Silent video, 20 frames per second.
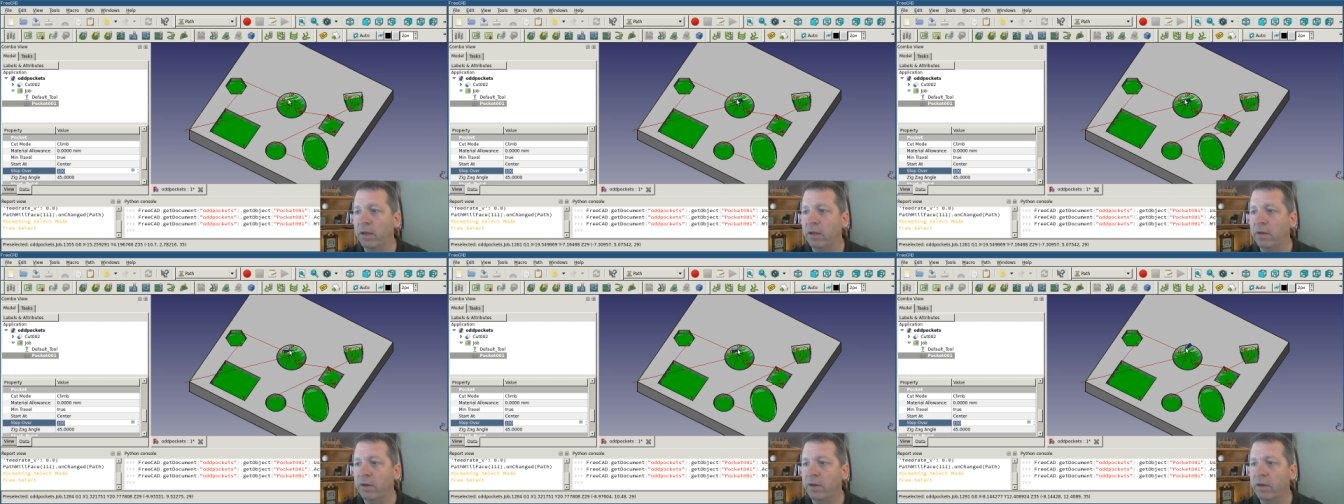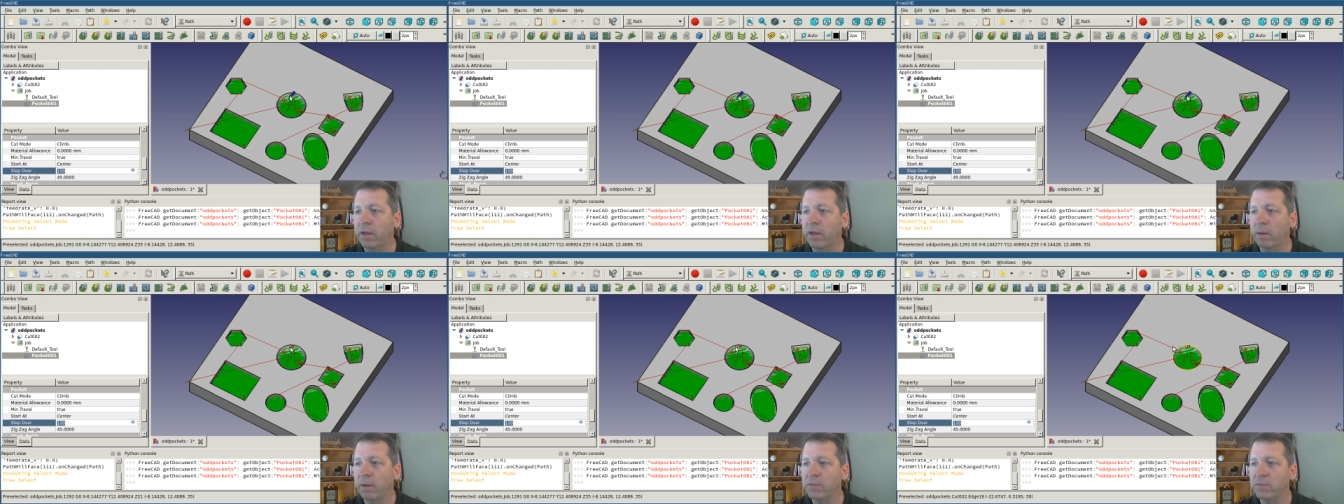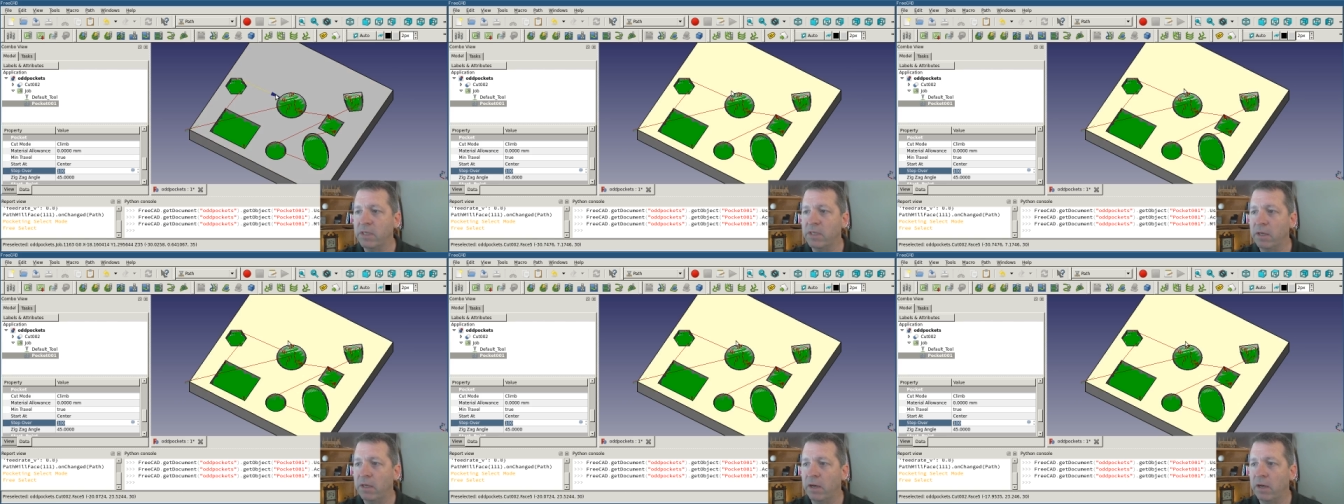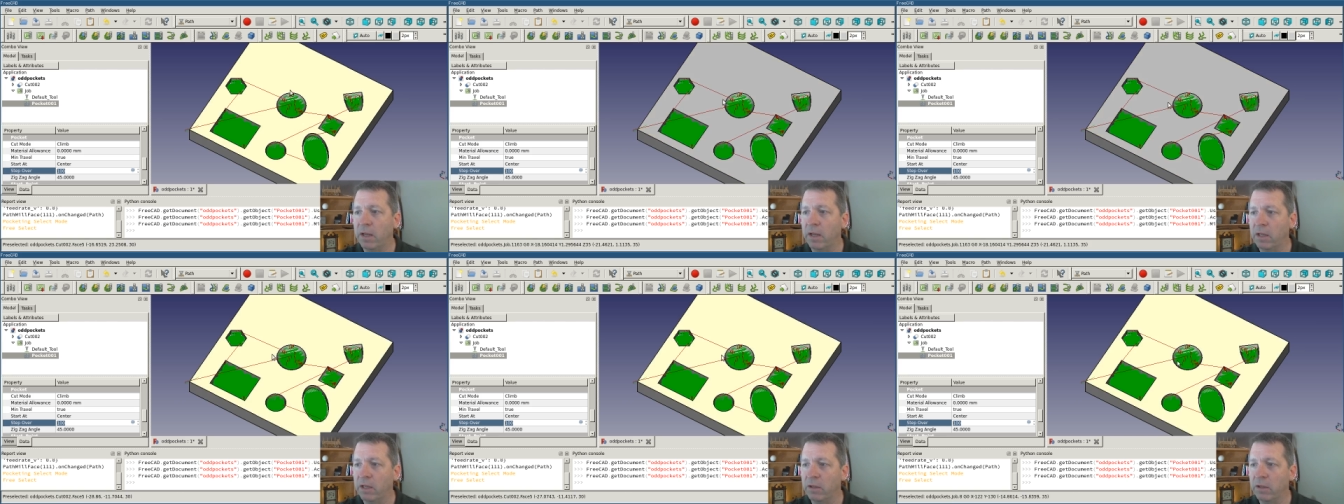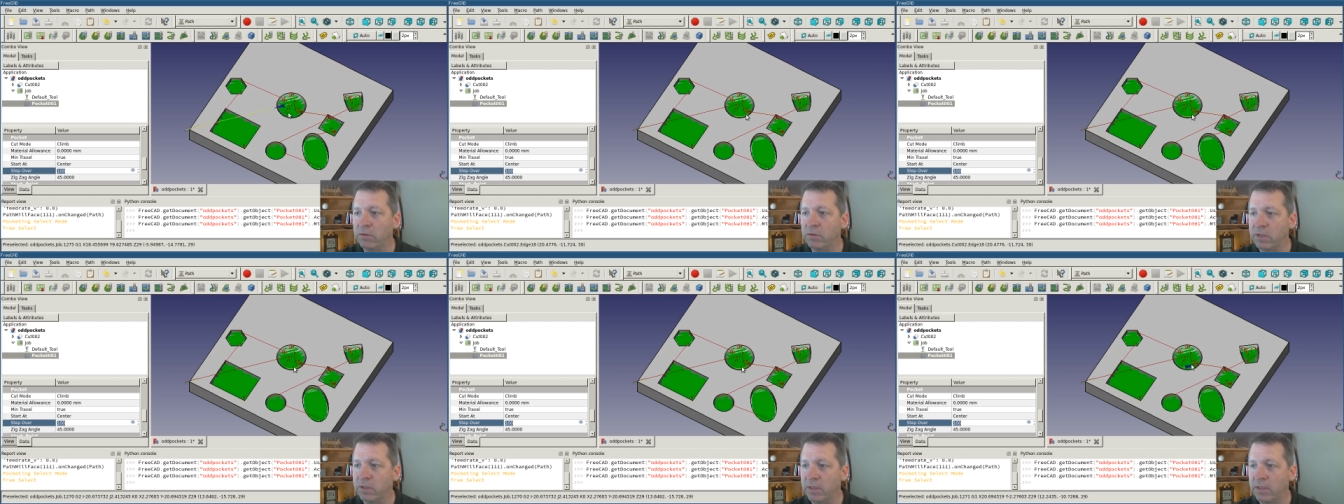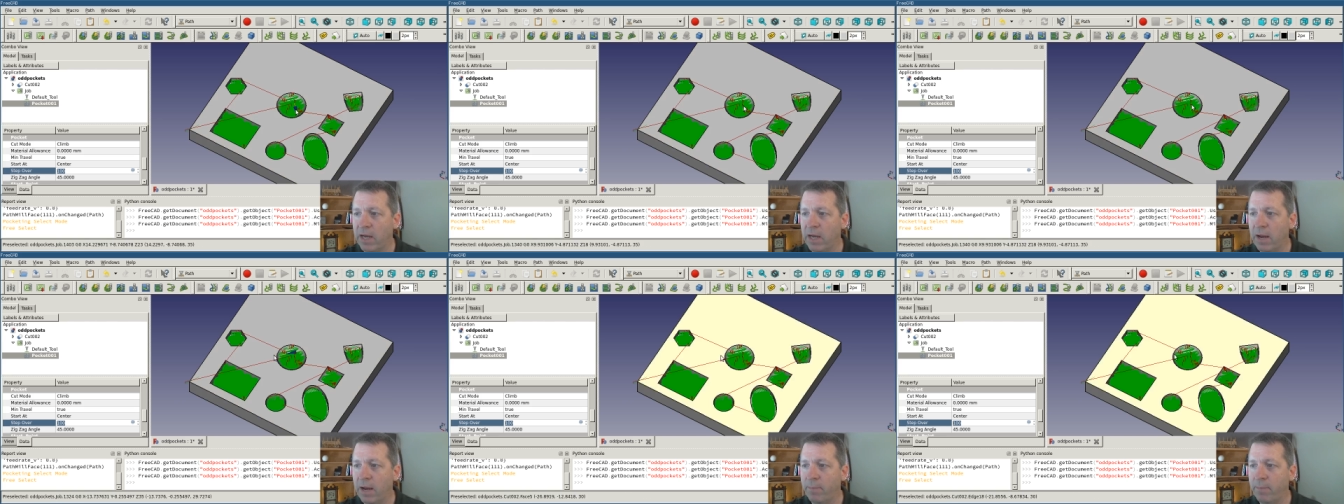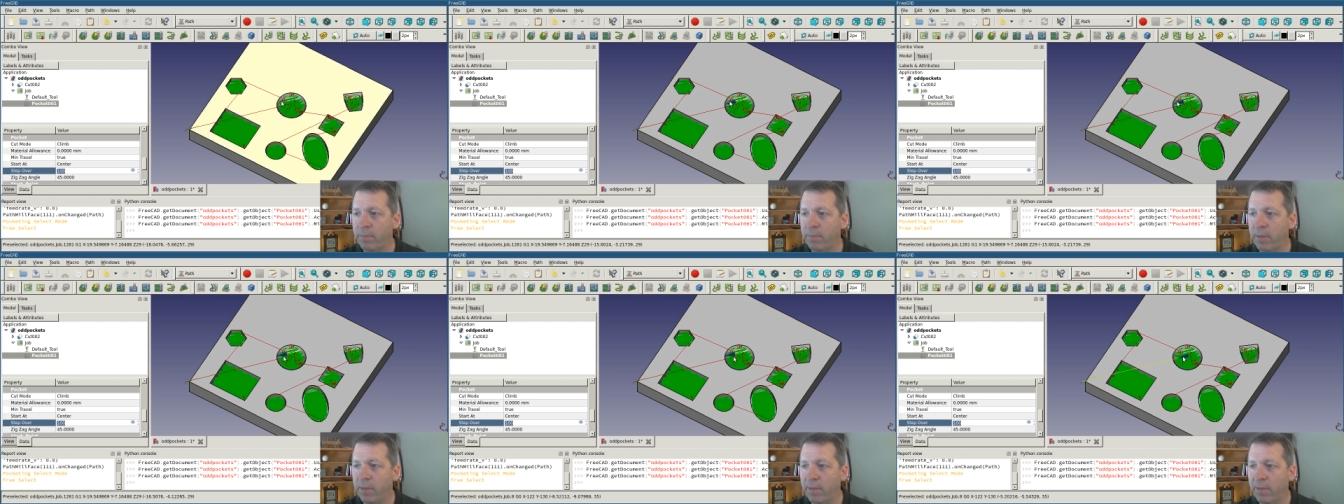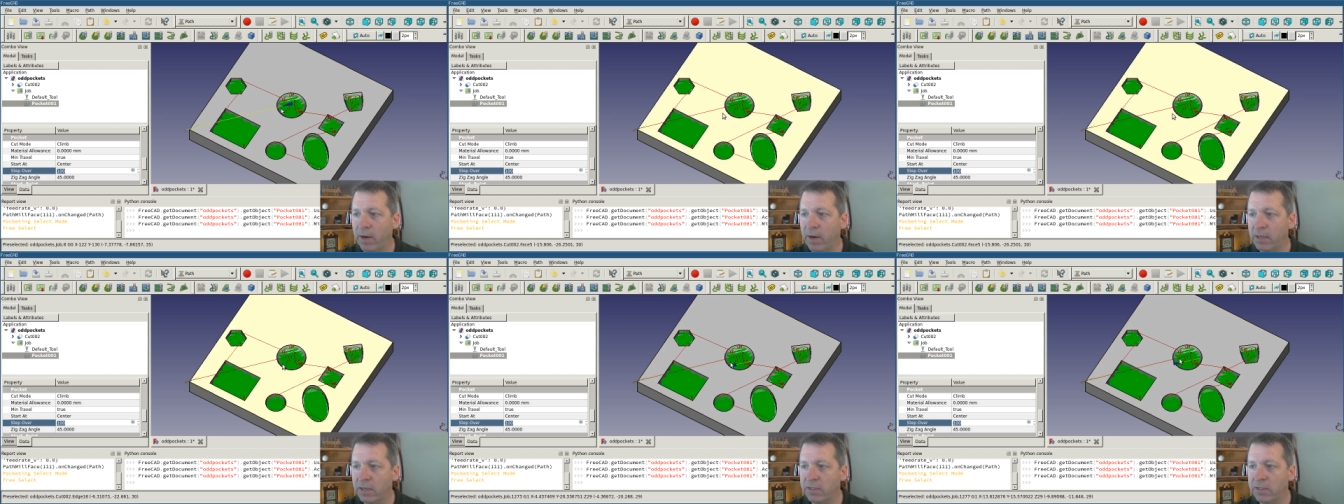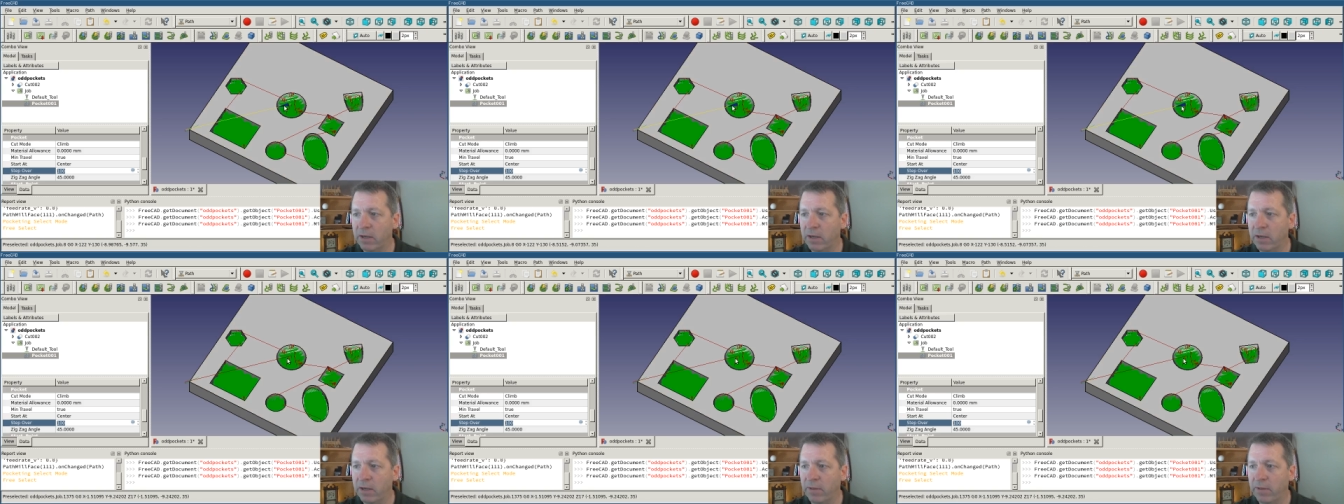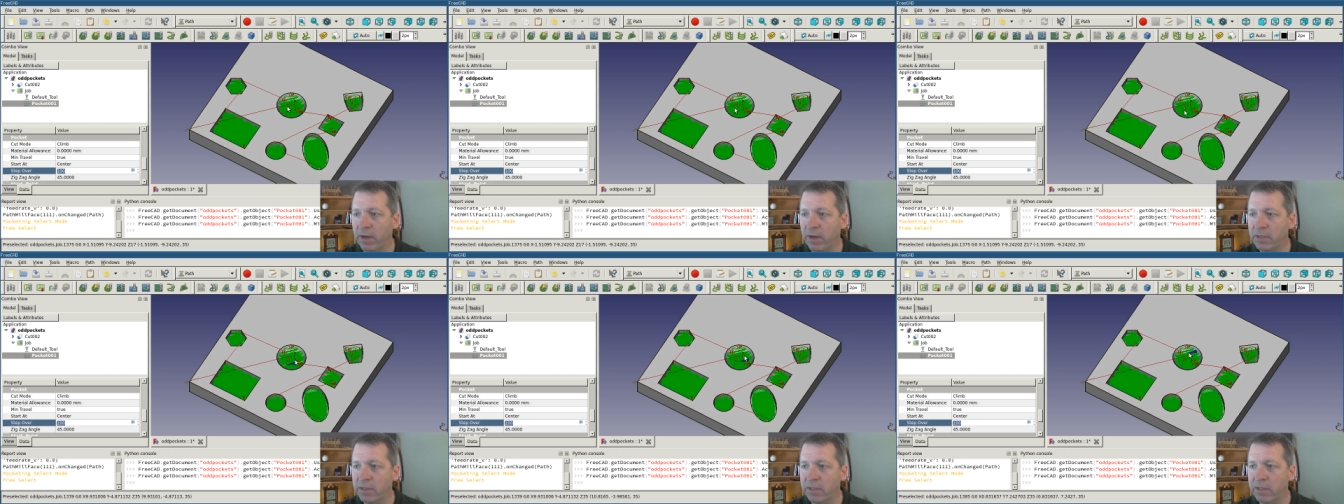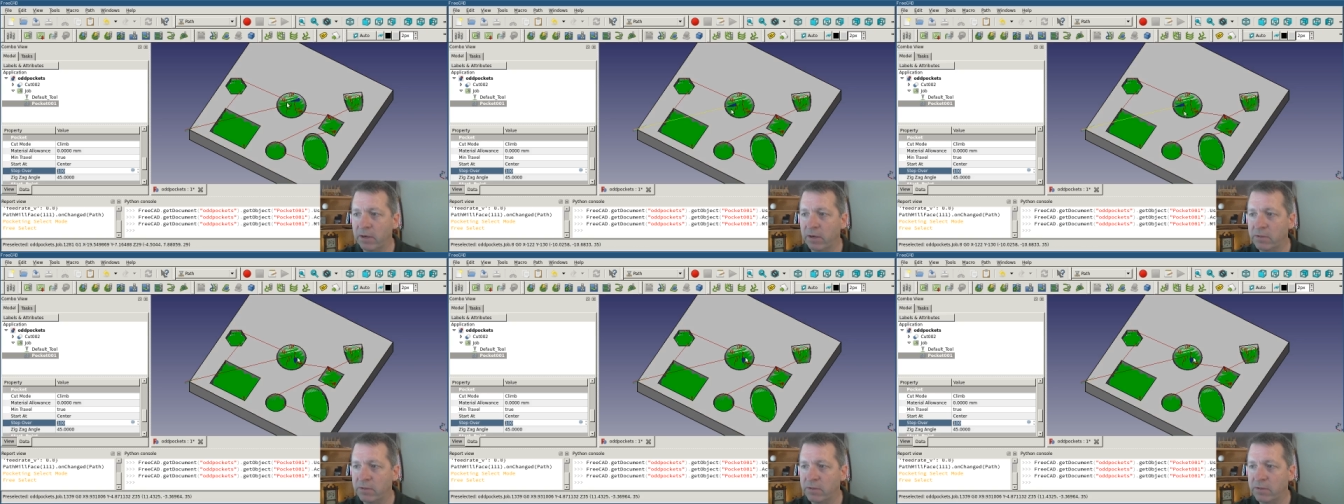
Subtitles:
comes in and it clears the top, then the next layer,